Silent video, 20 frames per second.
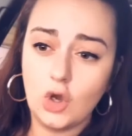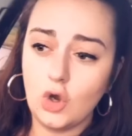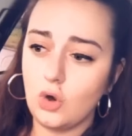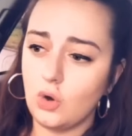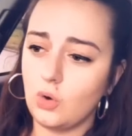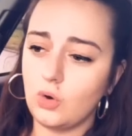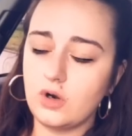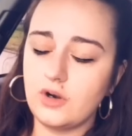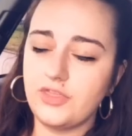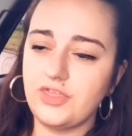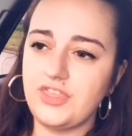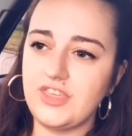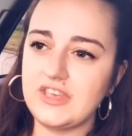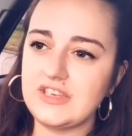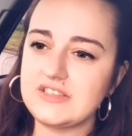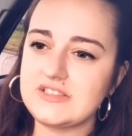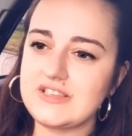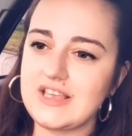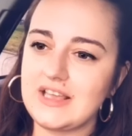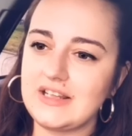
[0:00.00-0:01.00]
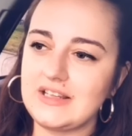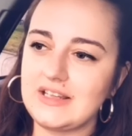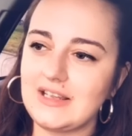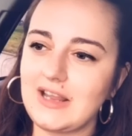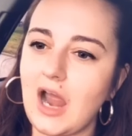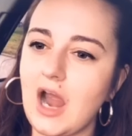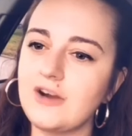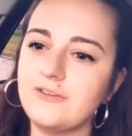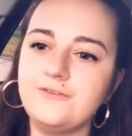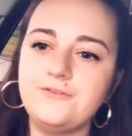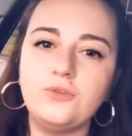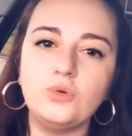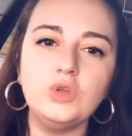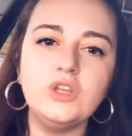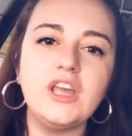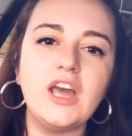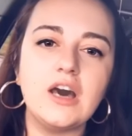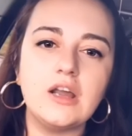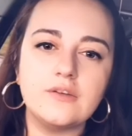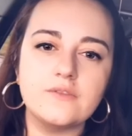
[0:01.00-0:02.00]
or things that are
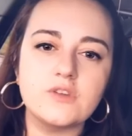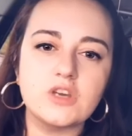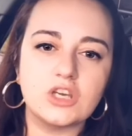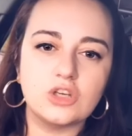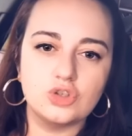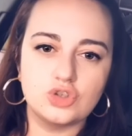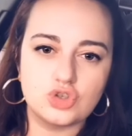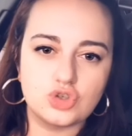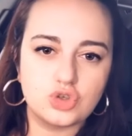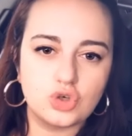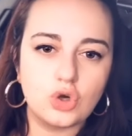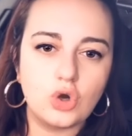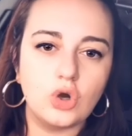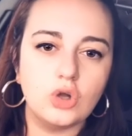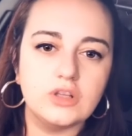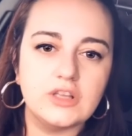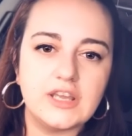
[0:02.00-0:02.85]
fully out of the control.